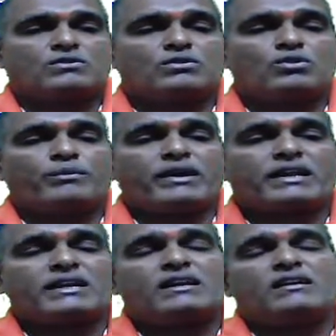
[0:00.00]
So to
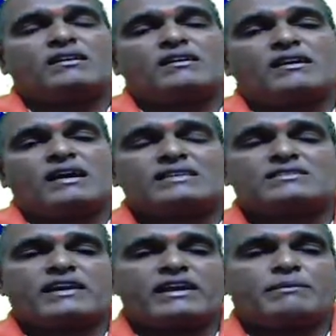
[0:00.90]
make it
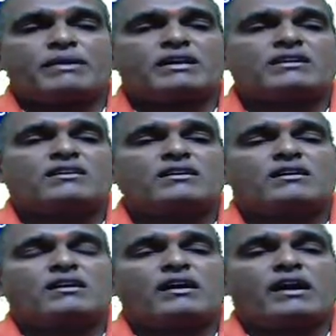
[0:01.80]
as dynamic,
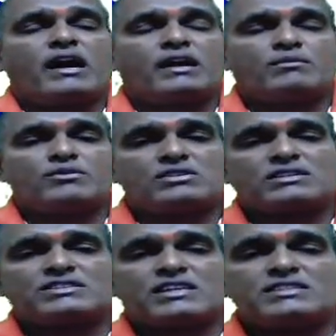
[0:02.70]
I am
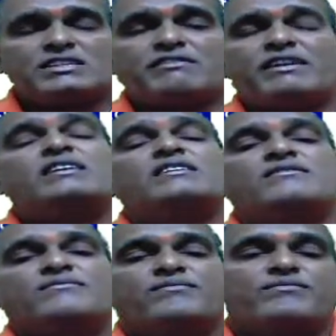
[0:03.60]
using change event.